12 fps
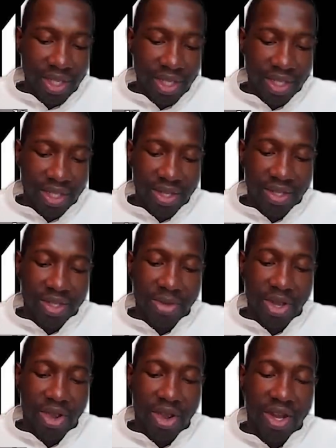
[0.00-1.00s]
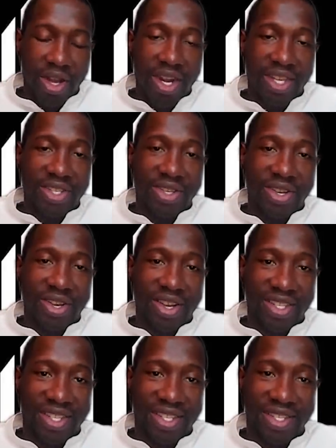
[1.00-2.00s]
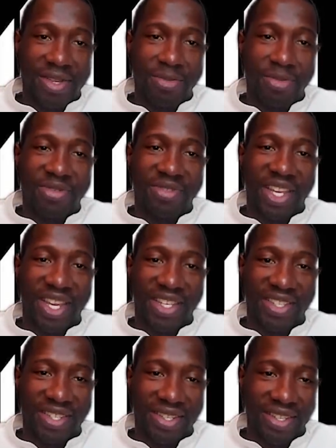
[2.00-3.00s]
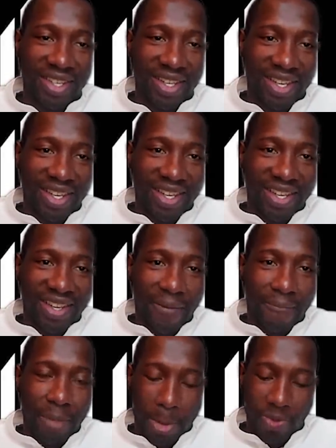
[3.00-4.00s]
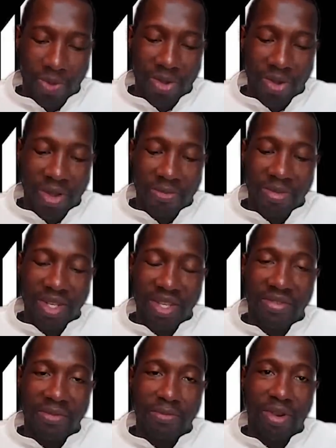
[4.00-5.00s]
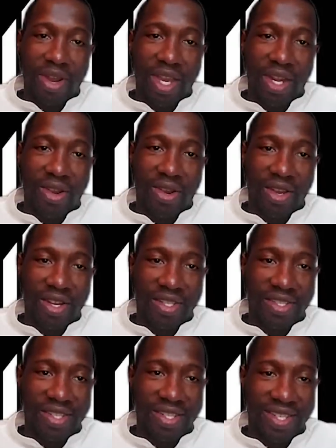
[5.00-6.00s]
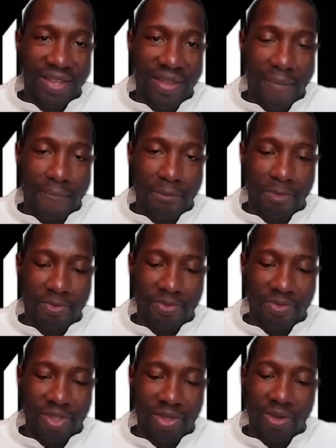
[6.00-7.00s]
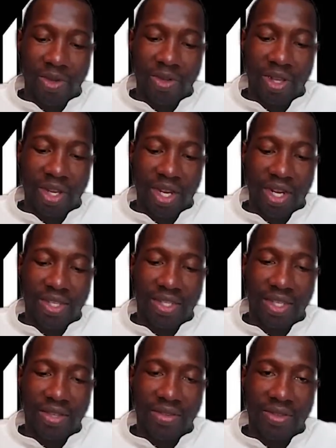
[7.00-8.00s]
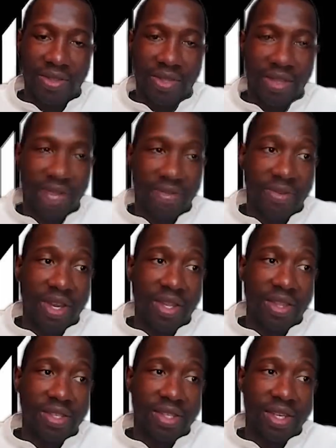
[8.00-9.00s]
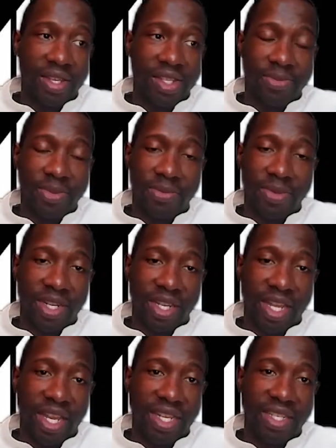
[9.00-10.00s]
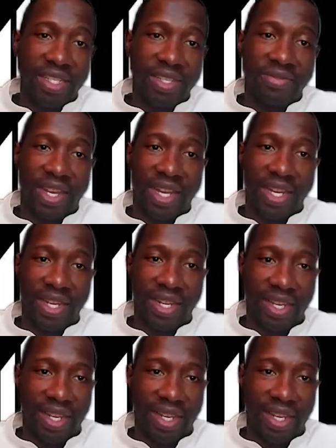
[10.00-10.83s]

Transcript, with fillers: It talked about harden not your hearts, as in the provocation. Mm-hmm. We know unbelief and pride hardens. So looking at ourselves, the father is the husbandman and Yache is the vine.